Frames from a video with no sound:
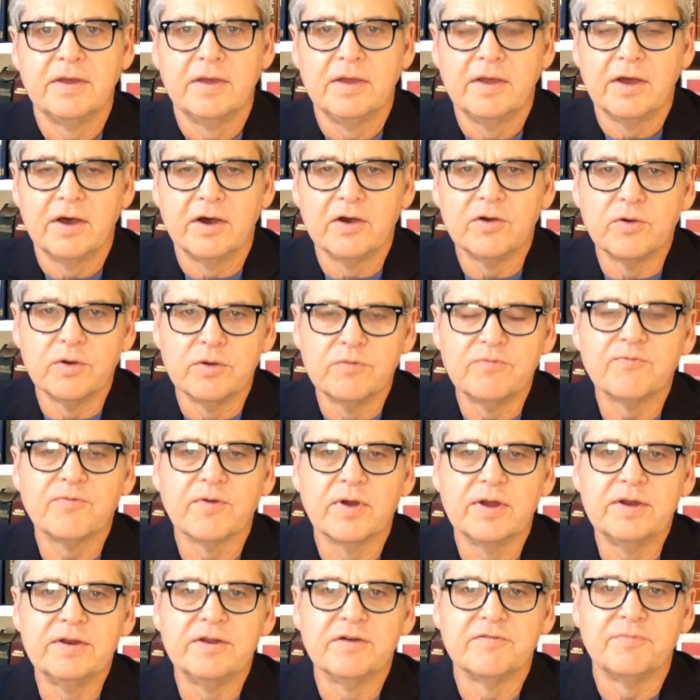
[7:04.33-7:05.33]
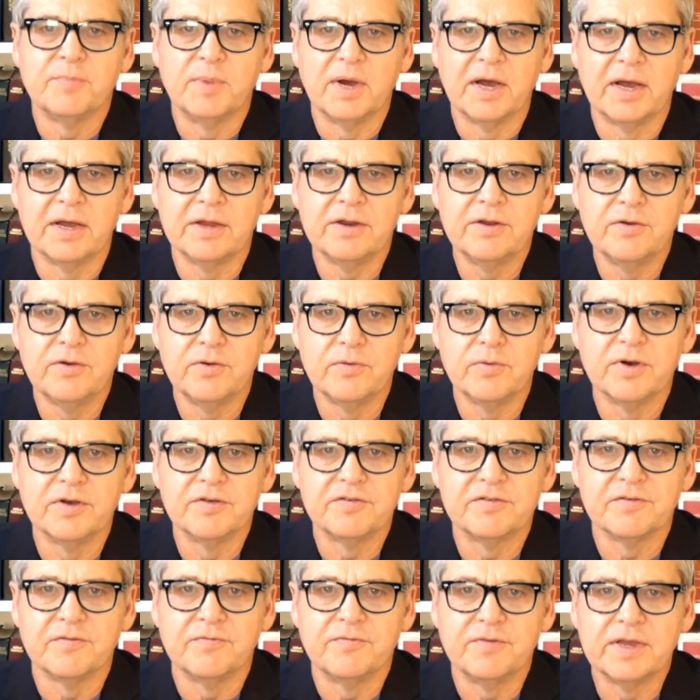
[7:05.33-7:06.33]
A good friend of mine who was a
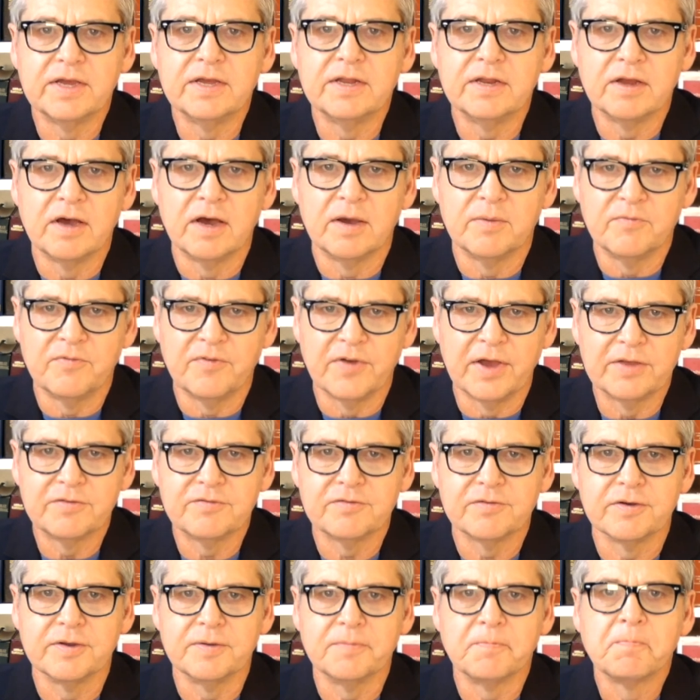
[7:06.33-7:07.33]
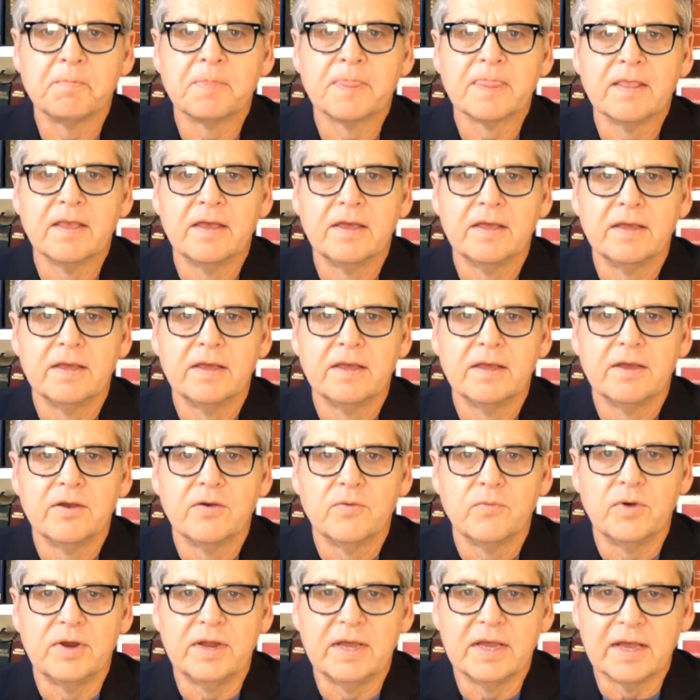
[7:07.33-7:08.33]
Vietnam veteran
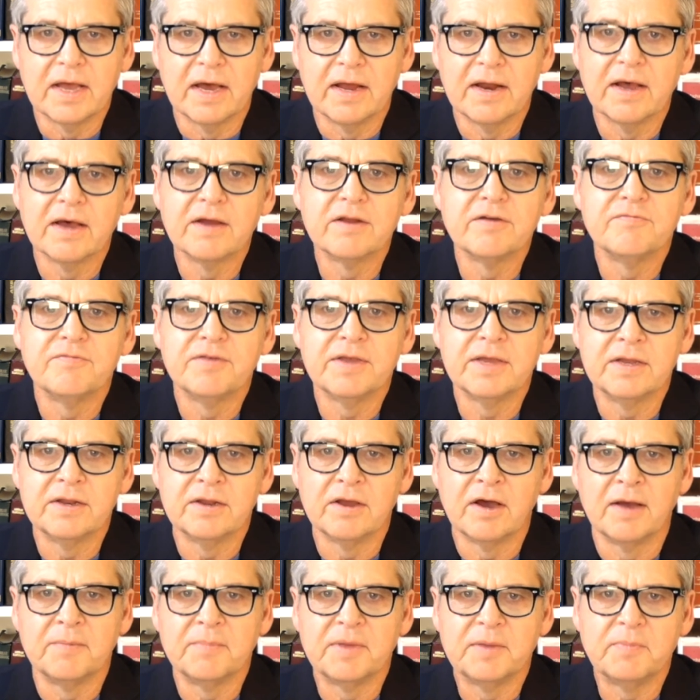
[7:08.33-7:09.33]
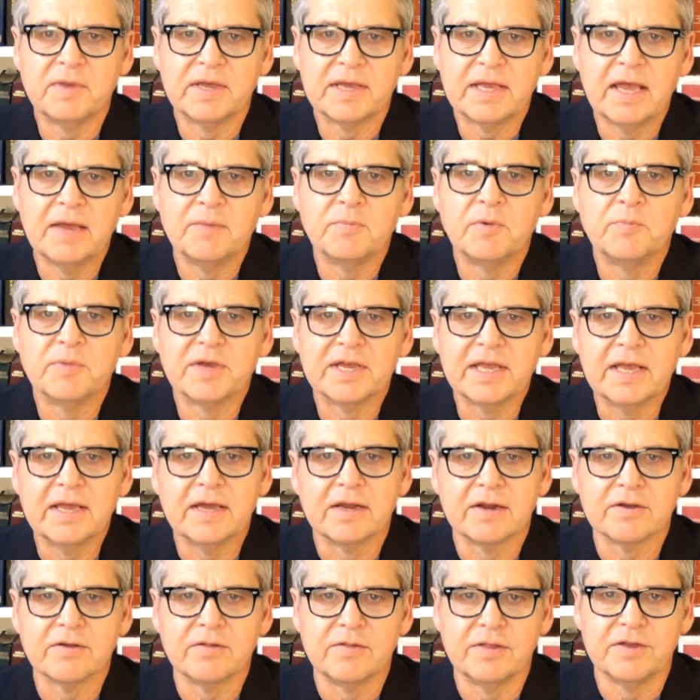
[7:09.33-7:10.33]
when he got out of Vietnam, he became a
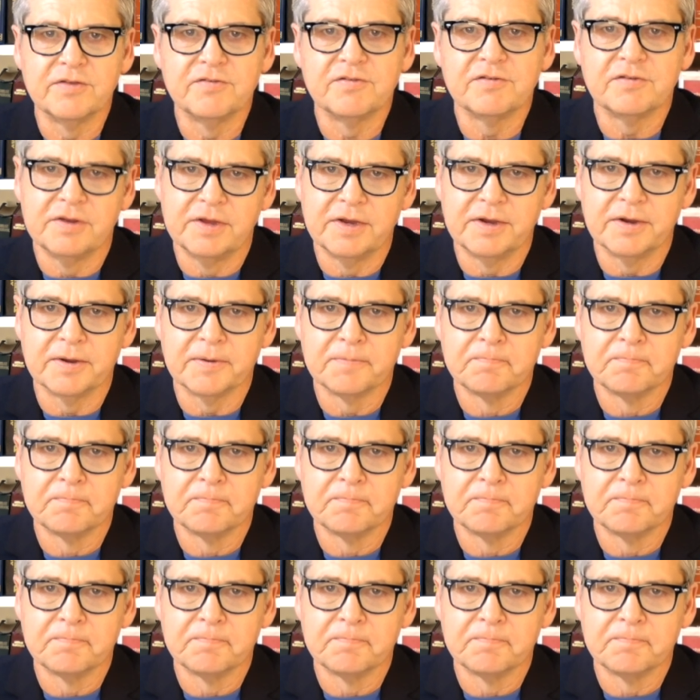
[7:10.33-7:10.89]
mechanical engineer.